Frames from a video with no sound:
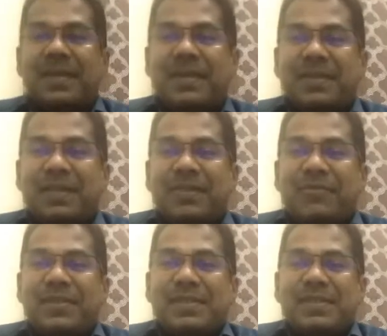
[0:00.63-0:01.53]
Dear
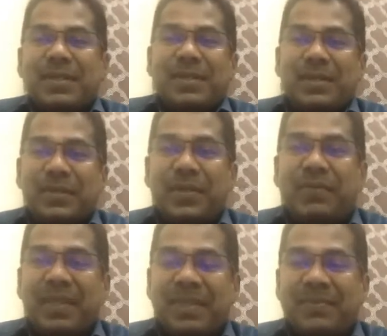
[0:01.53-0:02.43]
friends, good
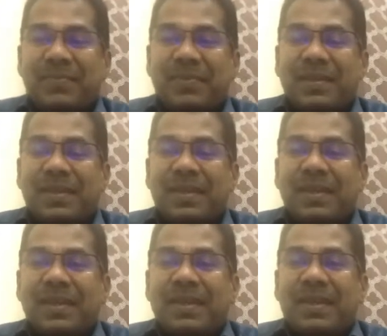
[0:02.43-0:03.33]
evening.
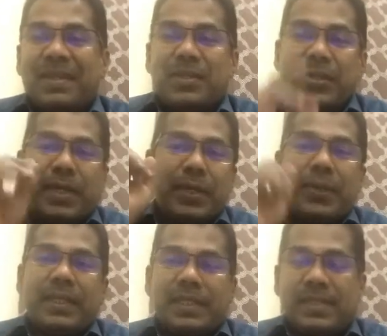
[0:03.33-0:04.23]
Today,
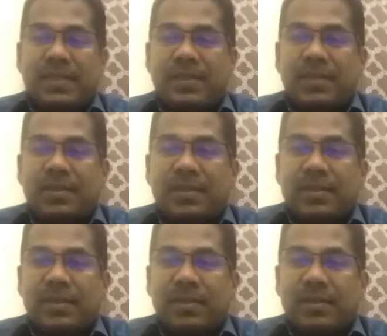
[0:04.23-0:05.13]
during the session,
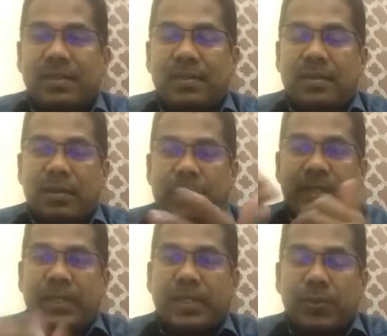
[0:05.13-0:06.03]
our
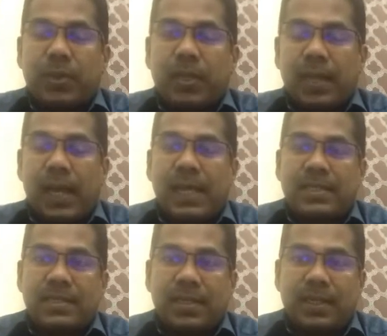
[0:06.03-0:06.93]
President Sunil
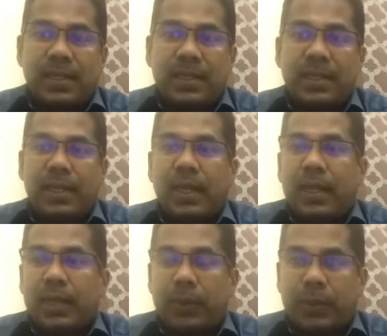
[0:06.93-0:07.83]
asked a
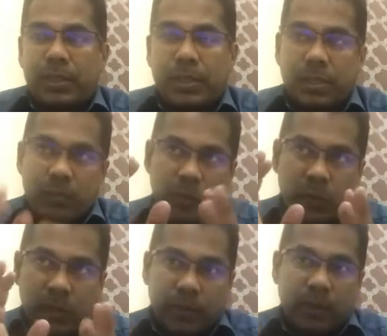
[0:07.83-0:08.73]
question
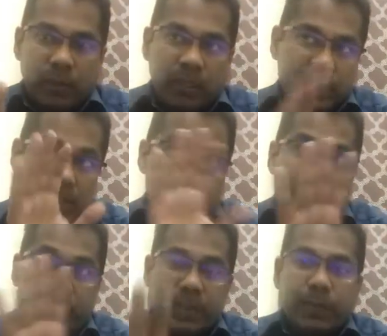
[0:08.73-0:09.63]
whether what is the
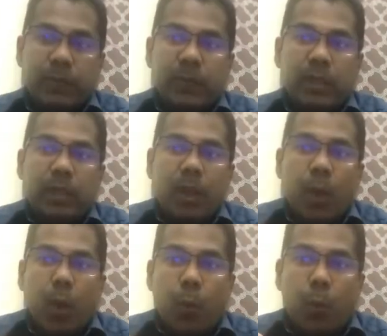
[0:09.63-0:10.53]
difference between
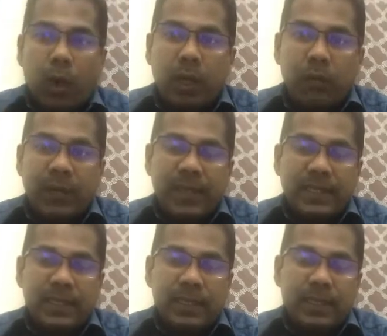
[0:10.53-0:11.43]
vocal
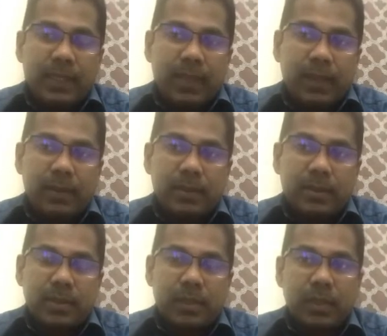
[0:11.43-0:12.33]
variety and
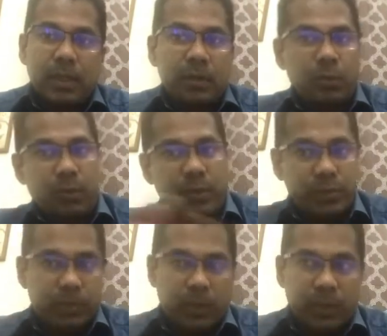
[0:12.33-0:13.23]
voice
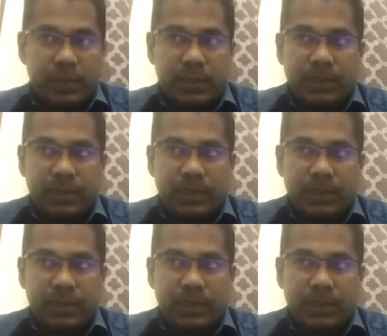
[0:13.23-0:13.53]
modulation.